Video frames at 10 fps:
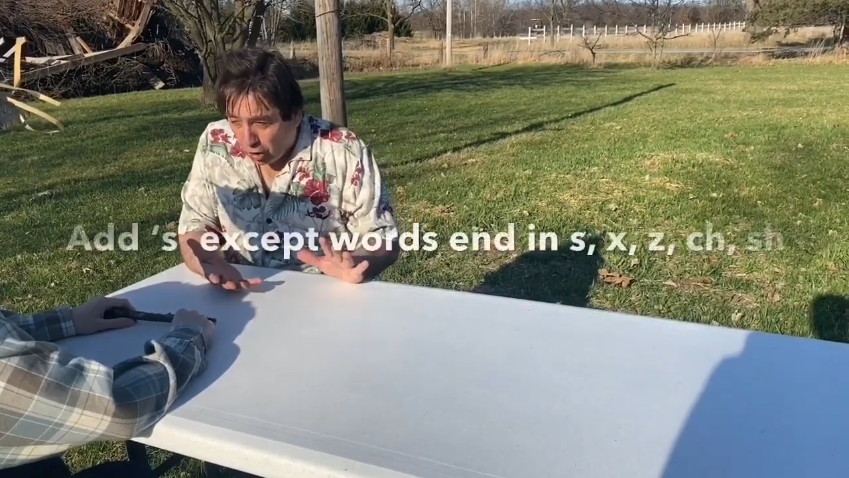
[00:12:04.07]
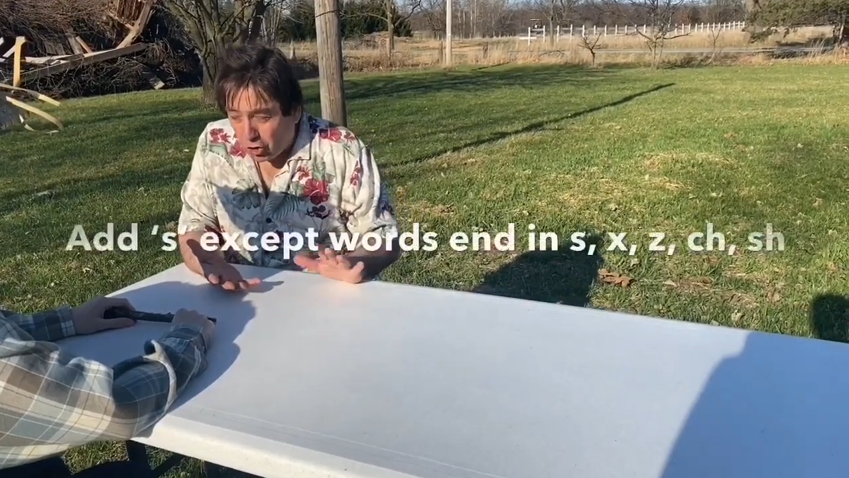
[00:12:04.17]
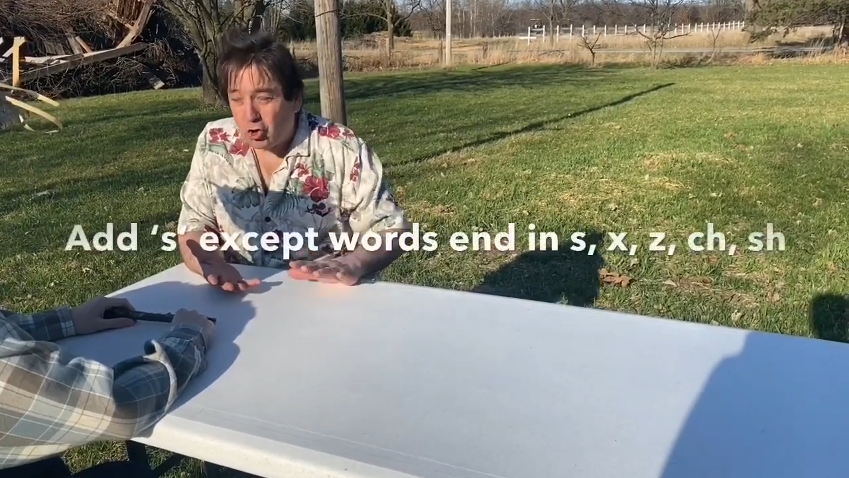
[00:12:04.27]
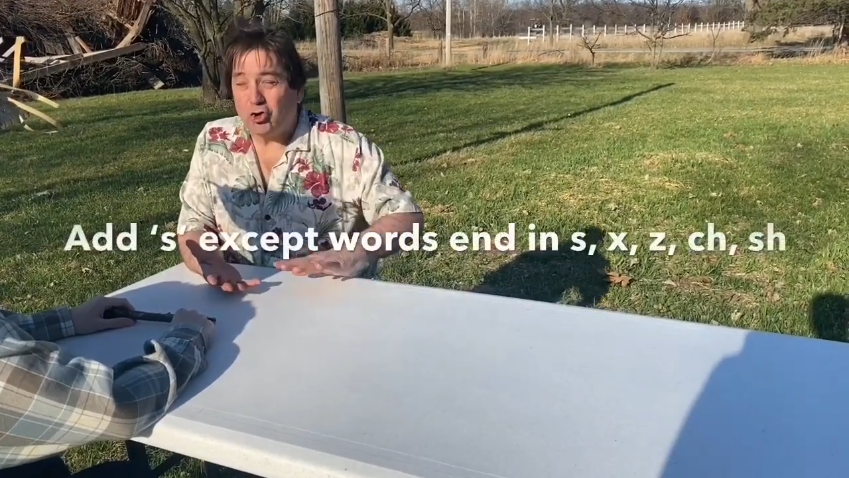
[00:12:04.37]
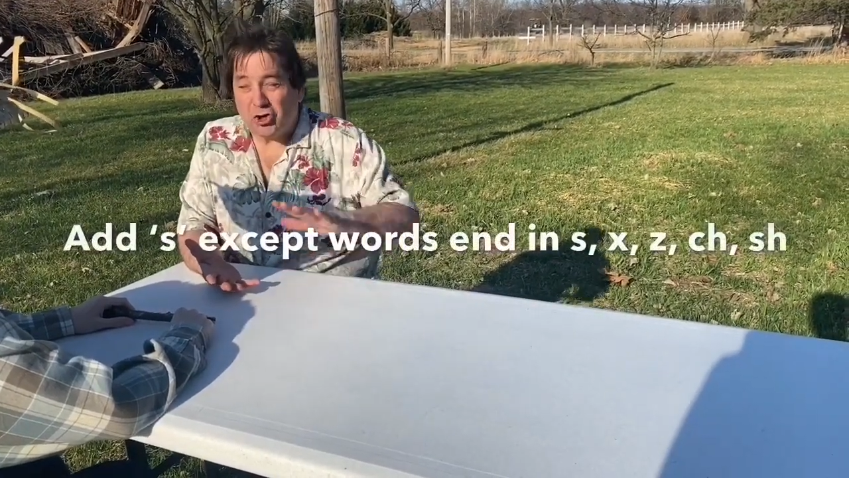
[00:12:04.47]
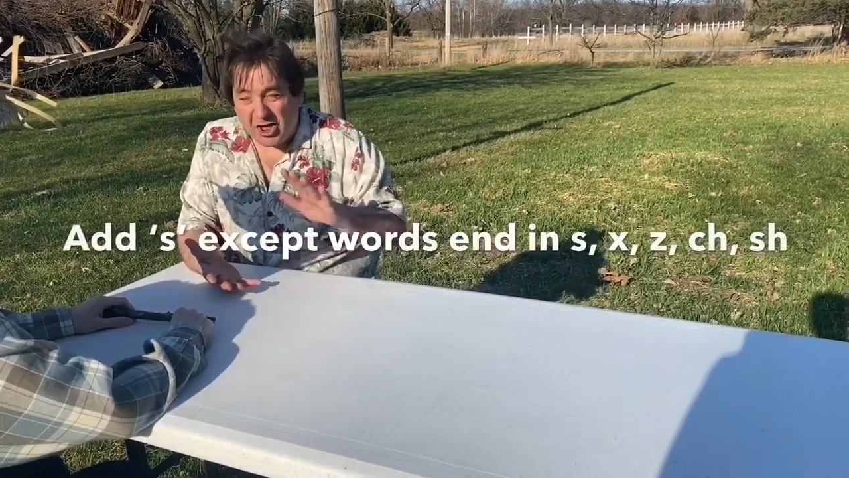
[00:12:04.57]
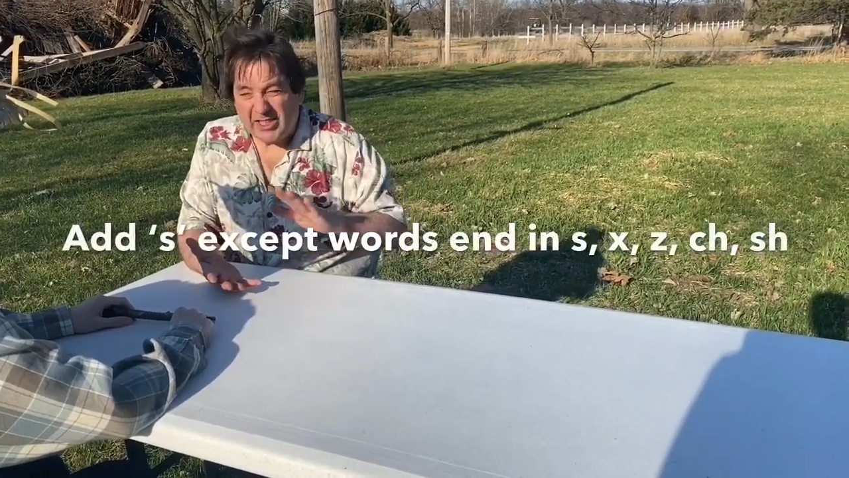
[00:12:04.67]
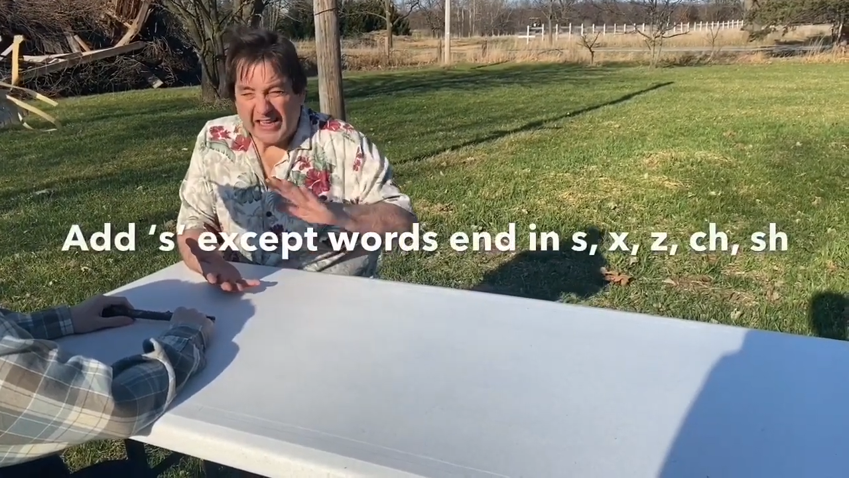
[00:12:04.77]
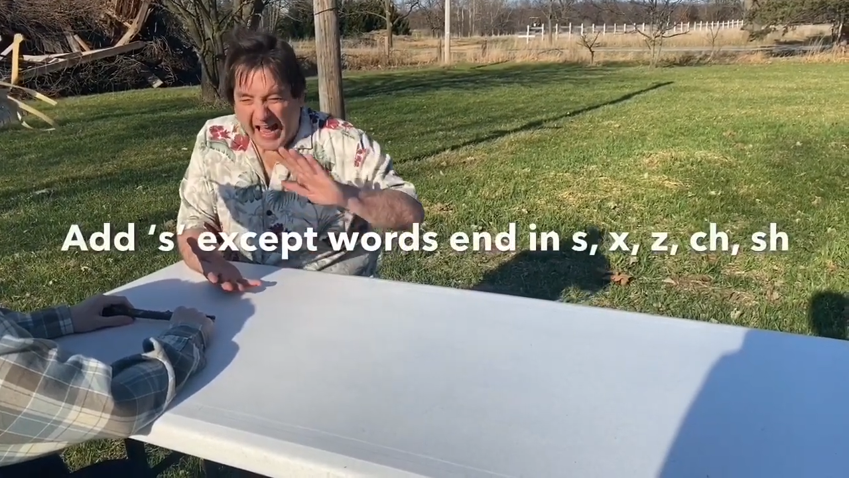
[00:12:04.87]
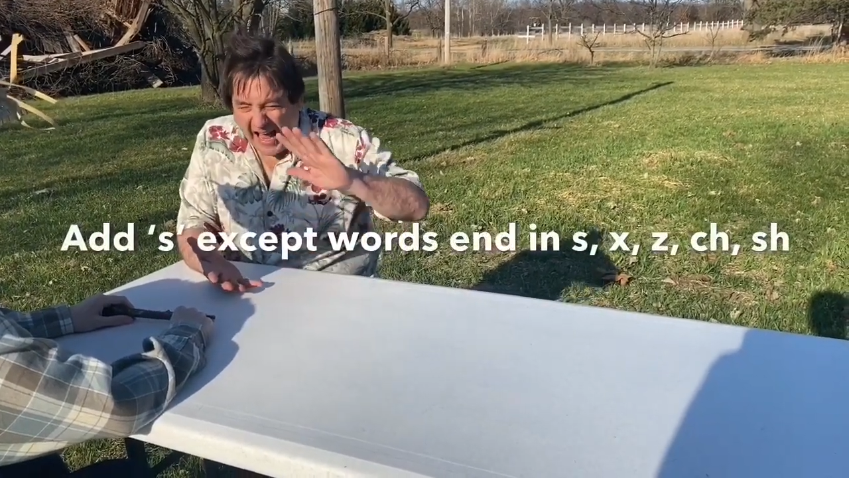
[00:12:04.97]
you just
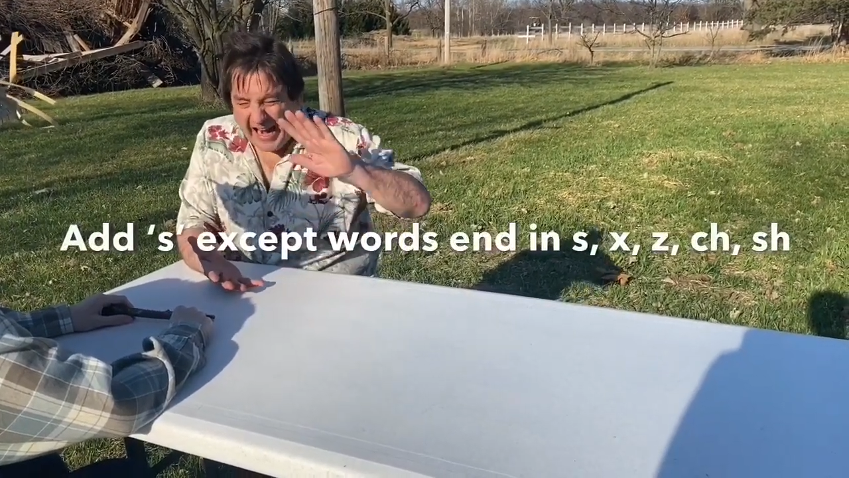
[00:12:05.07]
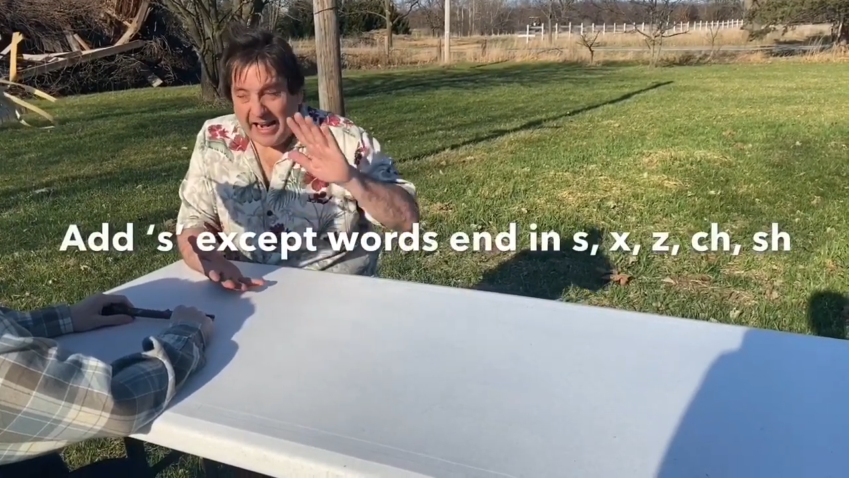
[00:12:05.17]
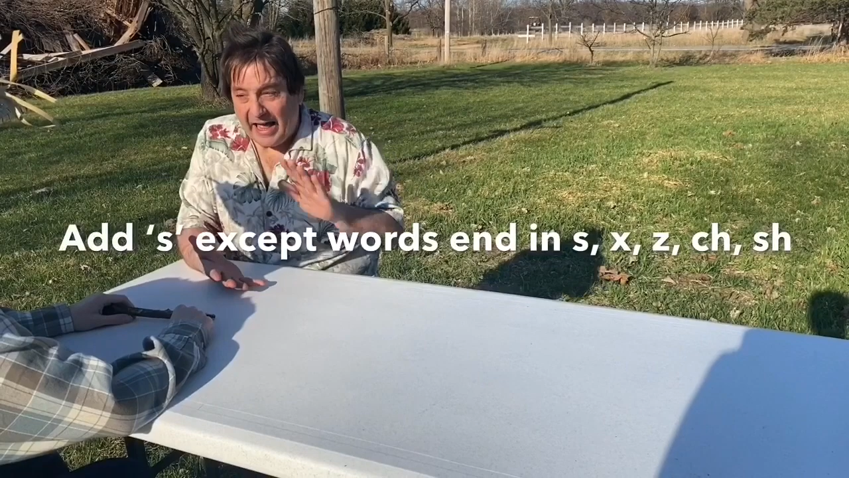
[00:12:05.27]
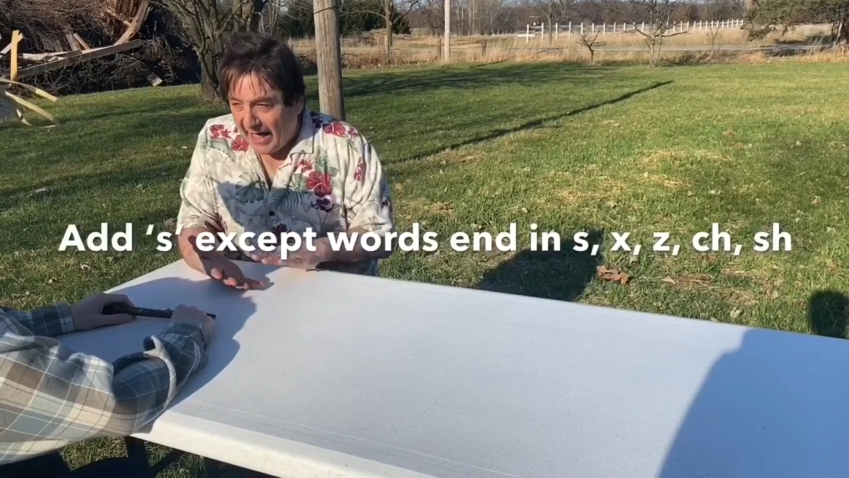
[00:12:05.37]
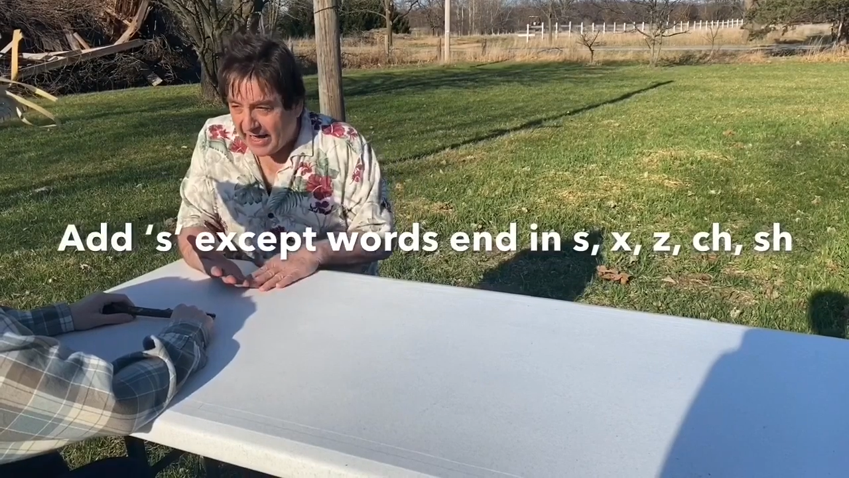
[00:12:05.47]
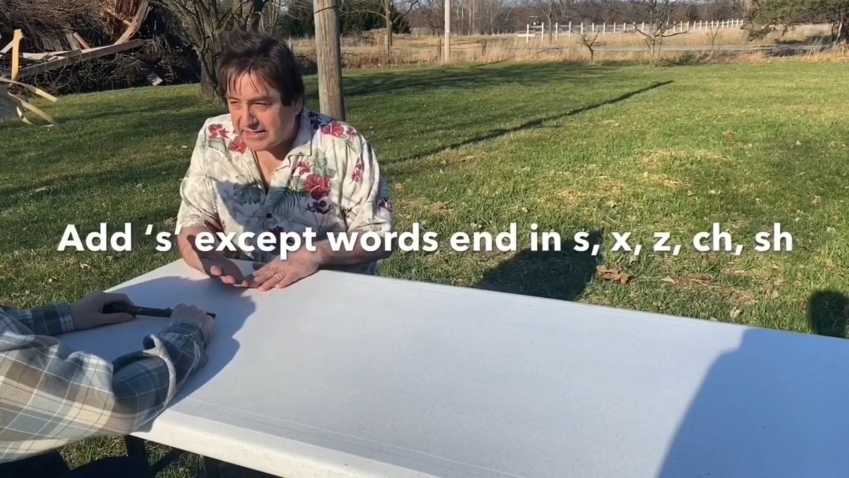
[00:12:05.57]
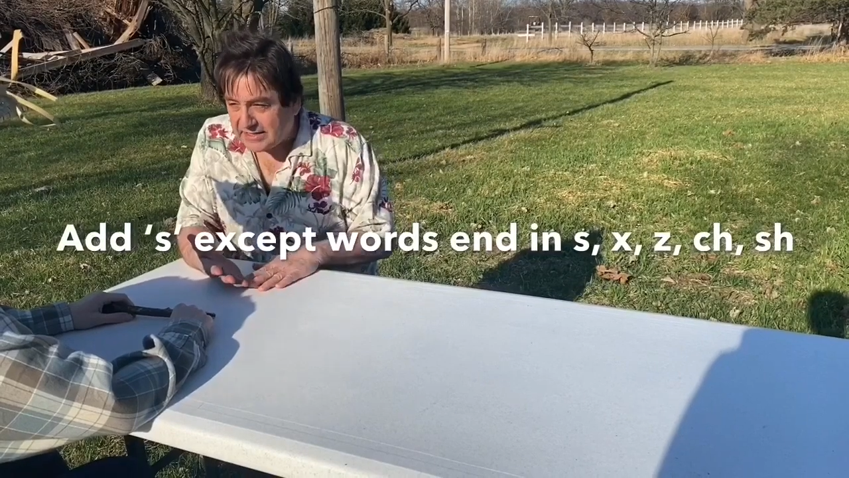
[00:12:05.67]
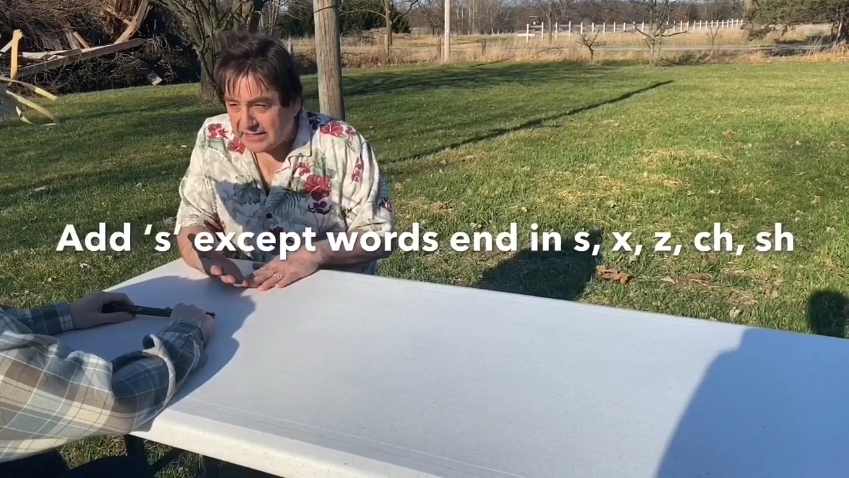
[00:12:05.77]
add an S.